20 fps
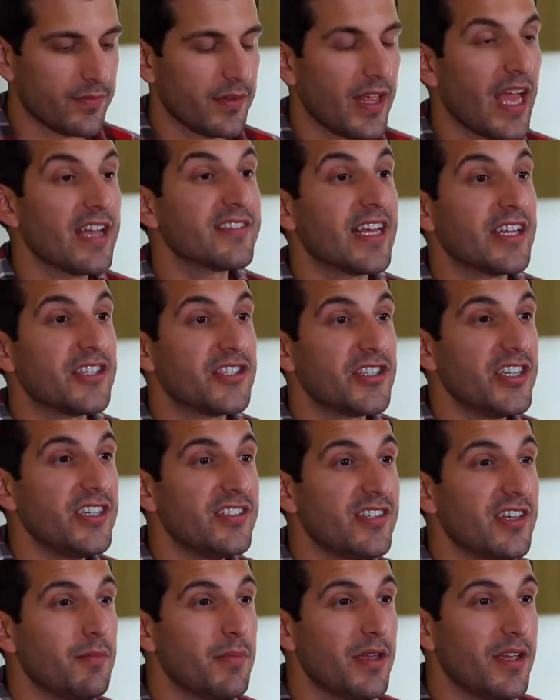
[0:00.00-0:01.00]
It has that
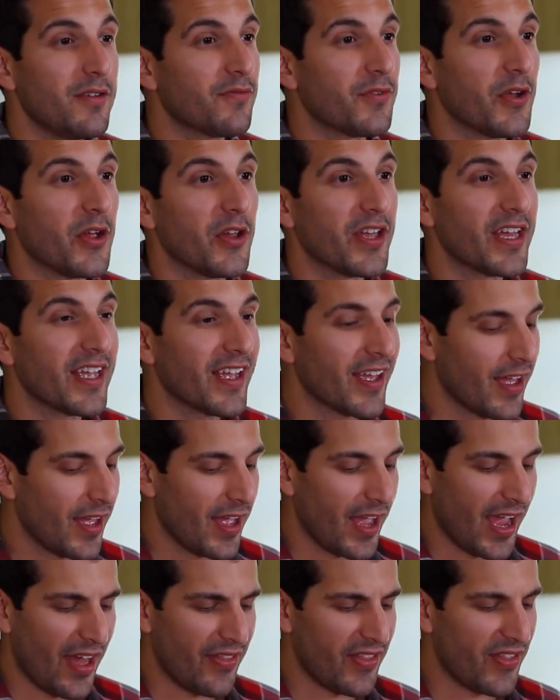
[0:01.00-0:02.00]
cheesy meat filling,
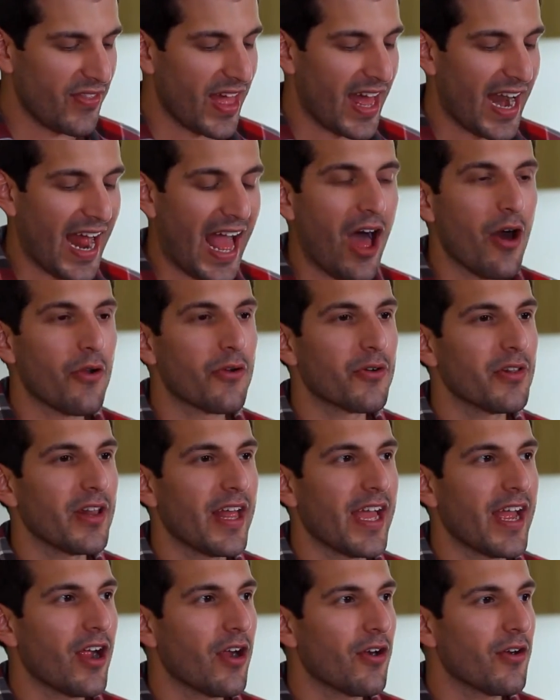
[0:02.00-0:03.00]
and then that outer
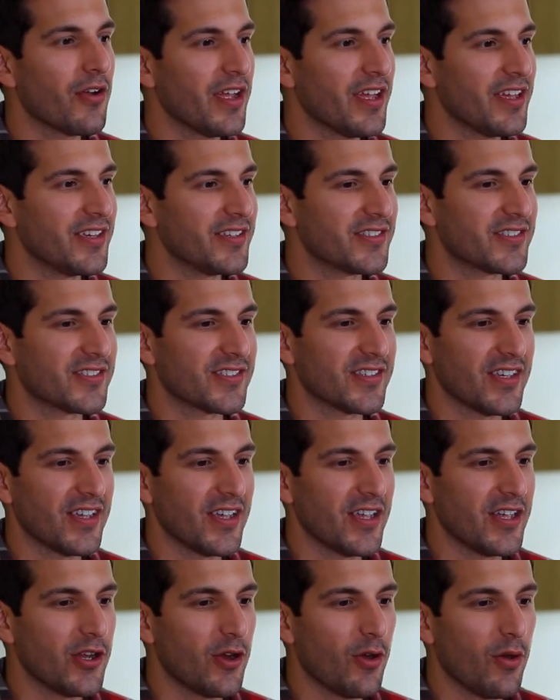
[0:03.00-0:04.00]
layer is,
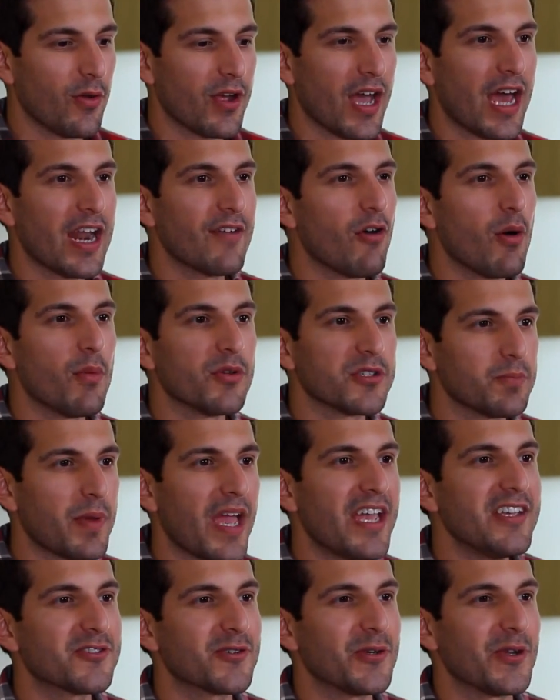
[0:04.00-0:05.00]
you know, kind of almost
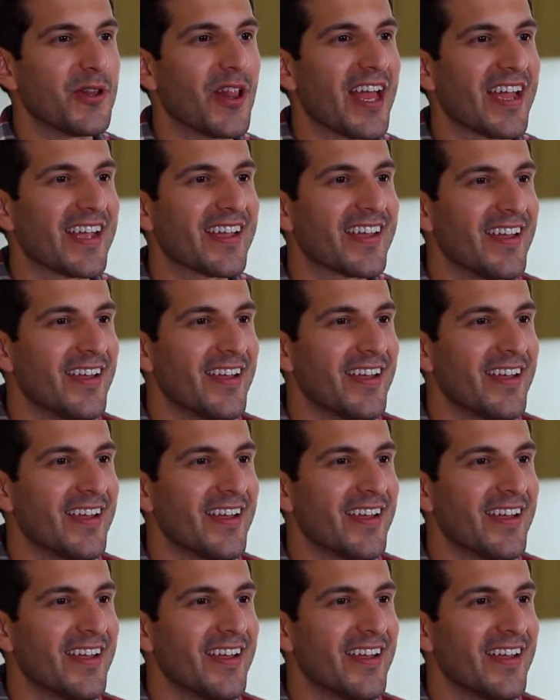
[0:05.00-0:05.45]
pastry-like.